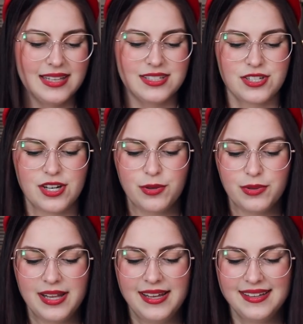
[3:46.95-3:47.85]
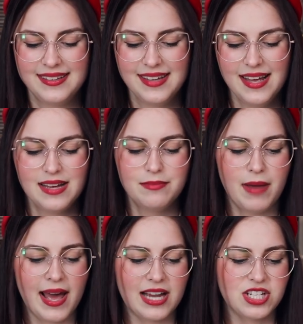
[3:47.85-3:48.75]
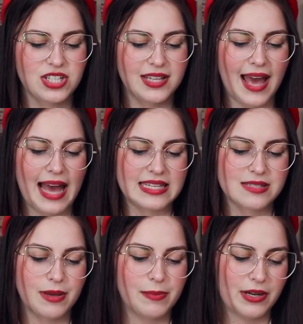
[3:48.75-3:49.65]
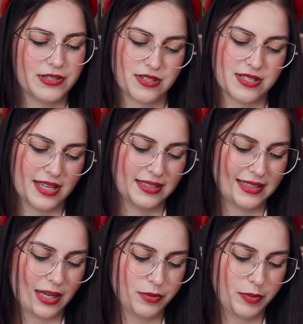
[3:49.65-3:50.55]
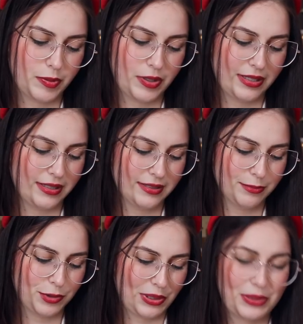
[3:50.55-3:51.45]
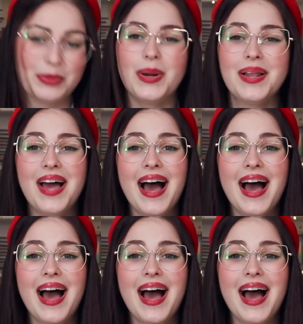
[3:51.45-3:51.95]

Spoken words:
Do you know, might actually ask my parents to sign that. That would be pretty cool.